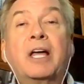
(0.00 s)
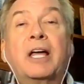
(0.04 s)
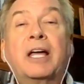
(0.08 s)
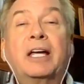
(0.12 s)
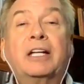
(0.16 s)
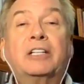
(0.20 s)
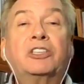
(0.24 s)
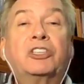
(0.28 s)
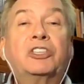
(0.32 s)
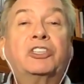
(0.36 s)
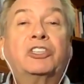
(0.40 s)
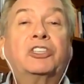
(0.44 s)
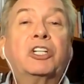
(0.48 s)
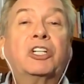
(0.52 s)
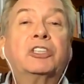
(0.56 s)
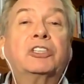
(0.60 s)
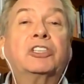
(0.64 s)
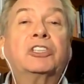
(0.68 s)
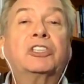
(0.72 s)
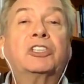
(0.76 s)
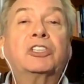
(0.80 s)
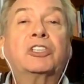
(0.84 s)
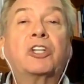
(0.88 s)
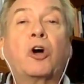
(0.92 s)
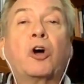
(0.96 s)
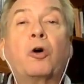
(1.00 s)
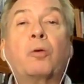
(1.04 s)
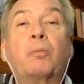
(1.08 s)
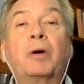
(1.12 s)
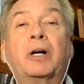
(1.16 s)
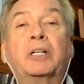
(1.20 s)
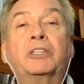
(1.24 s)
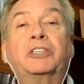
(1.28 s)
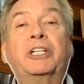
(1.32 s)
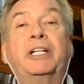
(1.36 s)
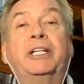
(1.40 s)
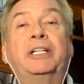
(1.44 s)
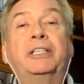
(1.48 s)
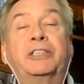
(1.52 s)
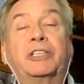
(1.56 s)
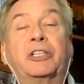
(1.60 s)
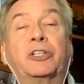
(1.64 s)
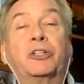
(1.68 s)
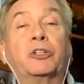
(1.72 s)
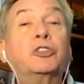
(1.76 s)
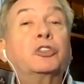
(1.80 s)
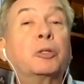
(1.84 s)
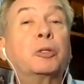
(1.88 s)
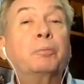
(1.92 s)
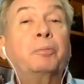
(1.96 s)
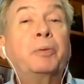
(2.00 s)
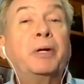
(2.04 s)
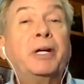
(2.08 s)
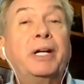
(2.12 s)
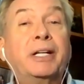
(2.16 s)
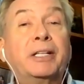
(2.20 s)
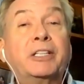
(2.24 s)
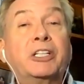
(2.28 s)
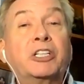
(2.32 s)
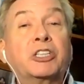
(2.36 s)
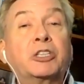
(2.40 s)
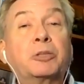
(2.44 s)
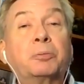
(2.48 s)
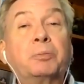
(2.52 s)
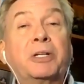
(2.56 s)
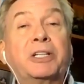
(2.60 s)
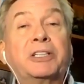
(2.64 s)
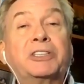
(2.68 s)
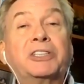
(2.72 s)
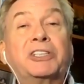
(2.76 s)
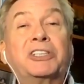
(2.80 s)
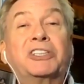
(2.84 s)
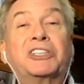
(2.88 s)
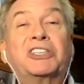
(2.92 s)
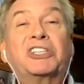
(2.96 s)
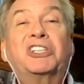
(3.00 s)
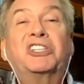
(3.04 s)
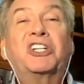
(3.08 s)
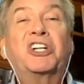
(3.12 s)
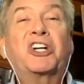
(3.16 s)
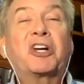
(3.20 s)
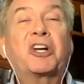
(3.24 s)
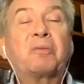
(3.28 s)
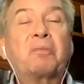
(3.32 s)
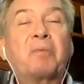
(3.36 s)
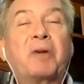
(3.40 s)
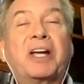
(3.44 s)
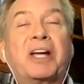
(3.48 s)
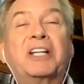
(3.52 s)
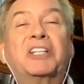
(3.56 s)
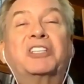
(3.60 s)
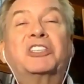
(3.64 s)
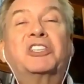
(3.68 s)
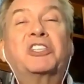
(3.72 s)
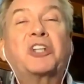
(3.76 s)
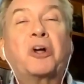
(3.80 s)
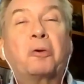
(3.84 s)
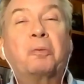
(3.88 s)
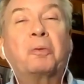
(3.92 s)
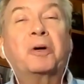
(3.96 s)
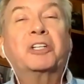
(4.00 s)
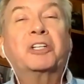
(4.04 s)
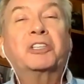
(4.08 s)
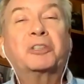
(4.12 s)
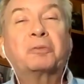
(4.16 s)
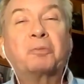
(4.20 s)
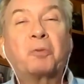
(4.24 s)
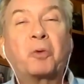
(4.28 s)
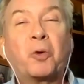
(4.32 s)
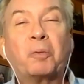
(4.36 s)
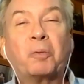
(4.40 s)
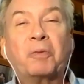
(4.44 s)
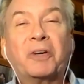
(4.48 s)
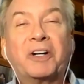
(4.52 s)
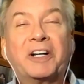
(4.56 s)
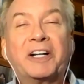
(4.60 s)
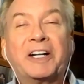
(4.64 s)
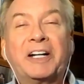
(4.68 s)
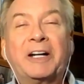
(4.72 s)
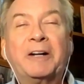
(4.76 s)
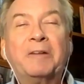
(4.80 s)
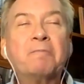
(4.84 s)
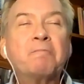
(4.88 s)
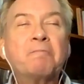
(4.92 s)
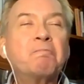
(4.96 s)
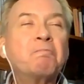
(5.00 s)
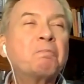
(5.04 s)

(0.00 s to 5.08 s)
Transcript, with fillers: it's just so much easier to be in this business and you can make so much more money.